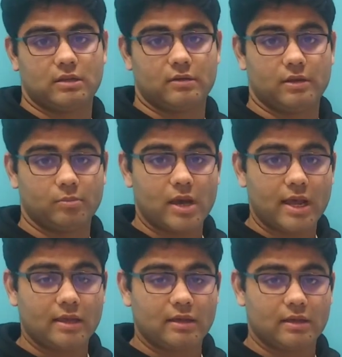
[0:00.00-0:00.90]
in
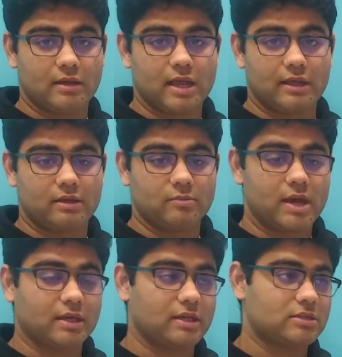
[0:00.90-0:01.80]

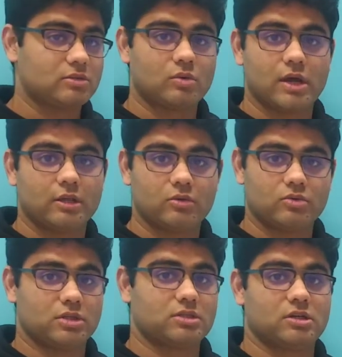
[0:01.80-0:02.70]
my case, so I
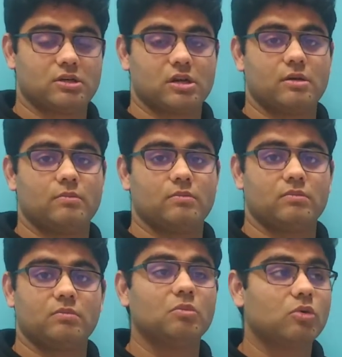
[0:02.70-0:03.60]
use Instagram,
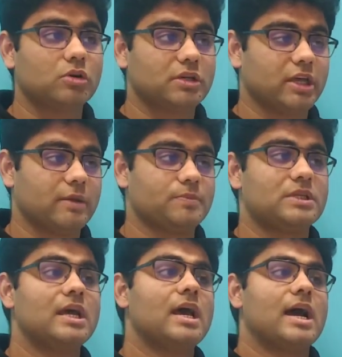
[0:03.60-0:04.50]
more
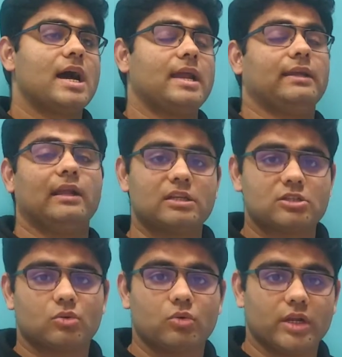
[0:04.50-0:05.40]
tips, I tell a
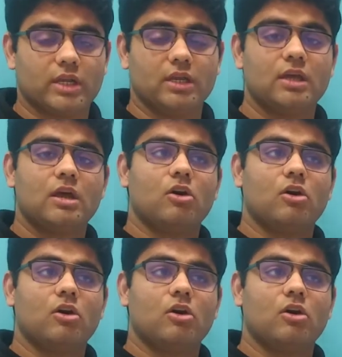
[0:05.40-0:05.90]
story,